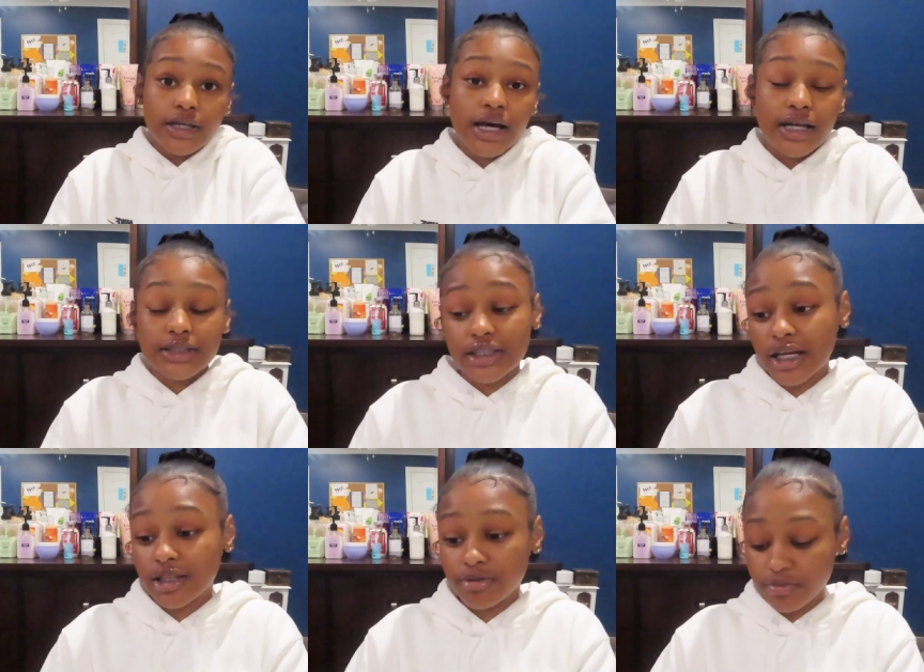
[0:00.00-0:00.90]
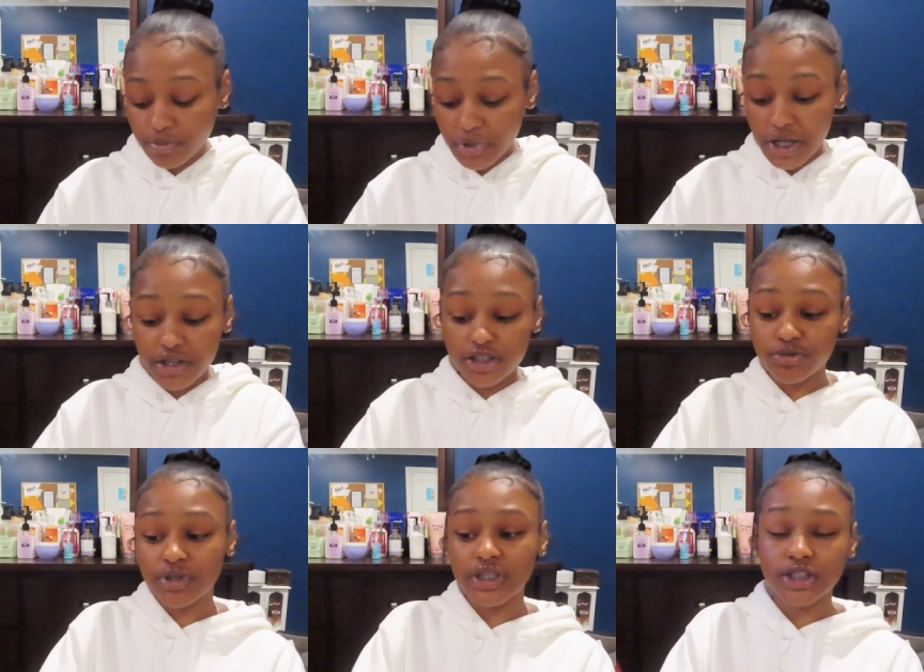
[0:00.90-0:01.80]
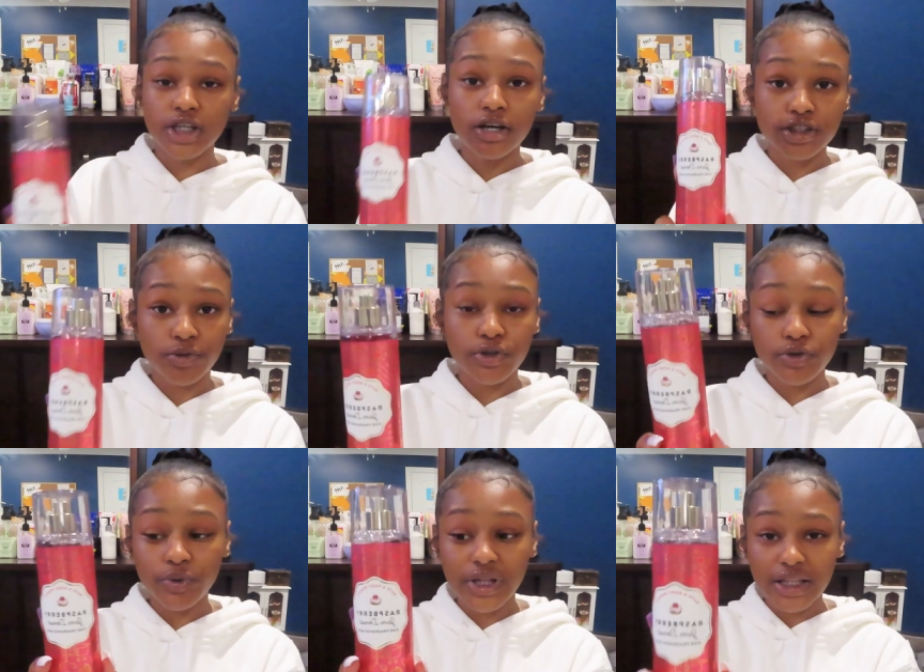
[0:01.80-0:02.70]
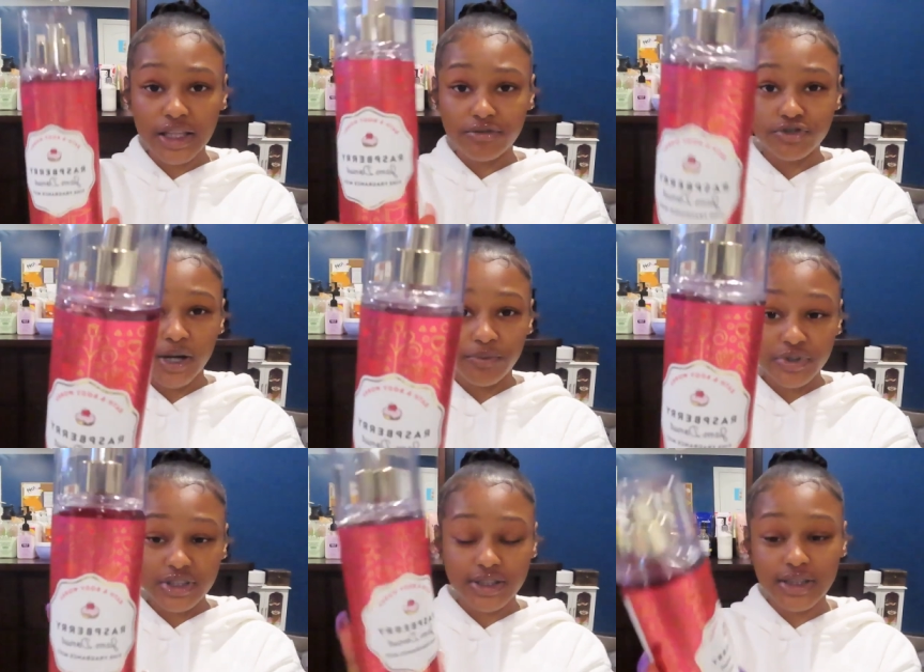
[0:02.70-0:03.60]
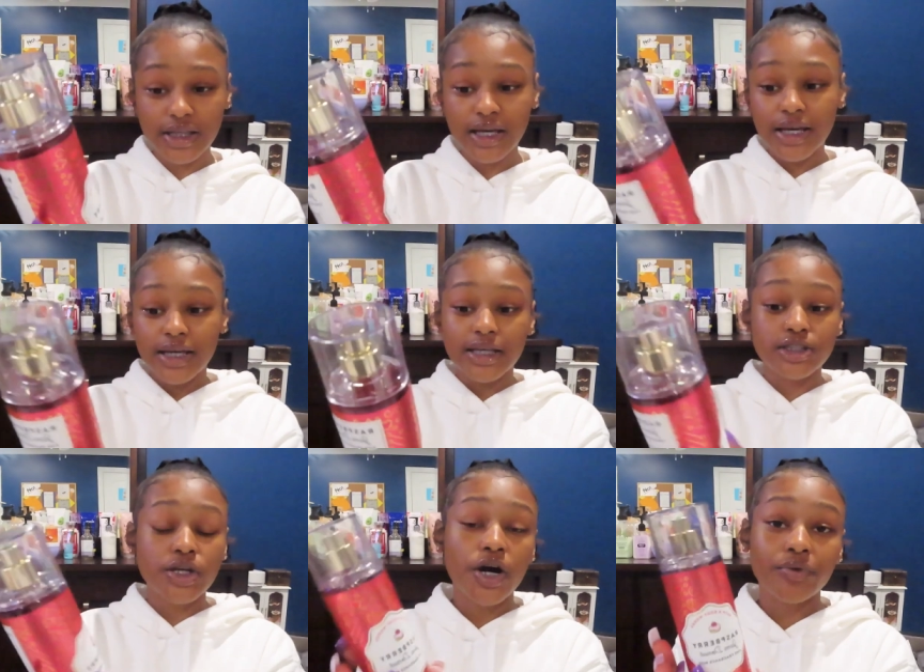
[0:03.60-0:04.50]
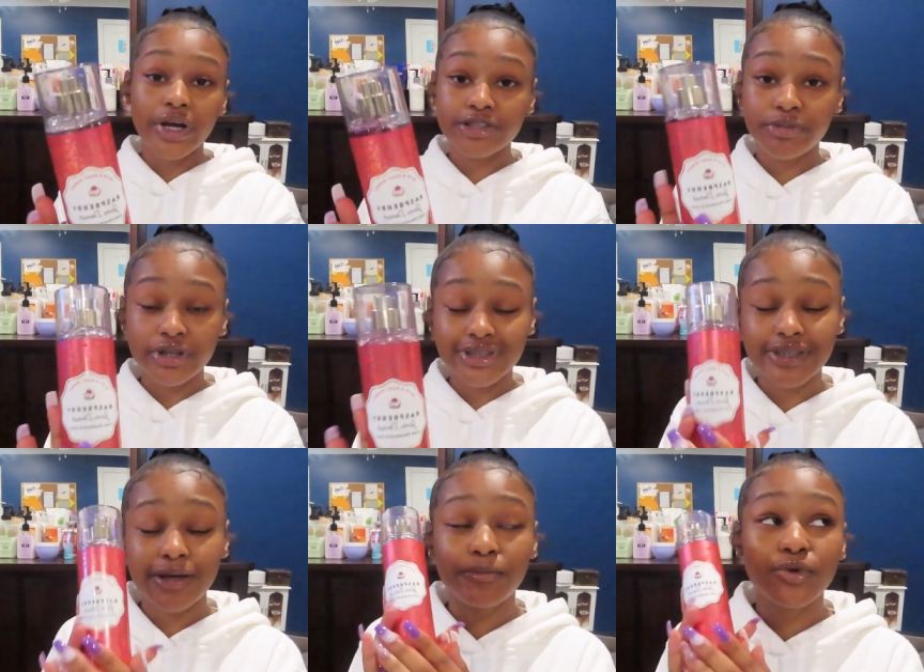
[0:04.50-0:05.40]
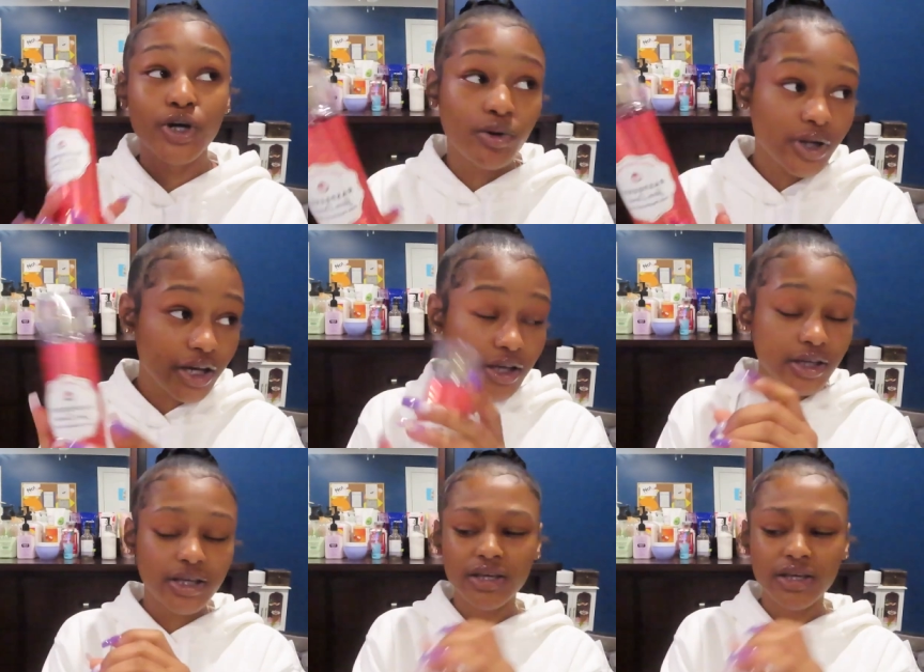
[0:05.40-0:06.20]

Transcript: i just got them now this one is also a new one that they've dropped recently it's called raspberry jam donut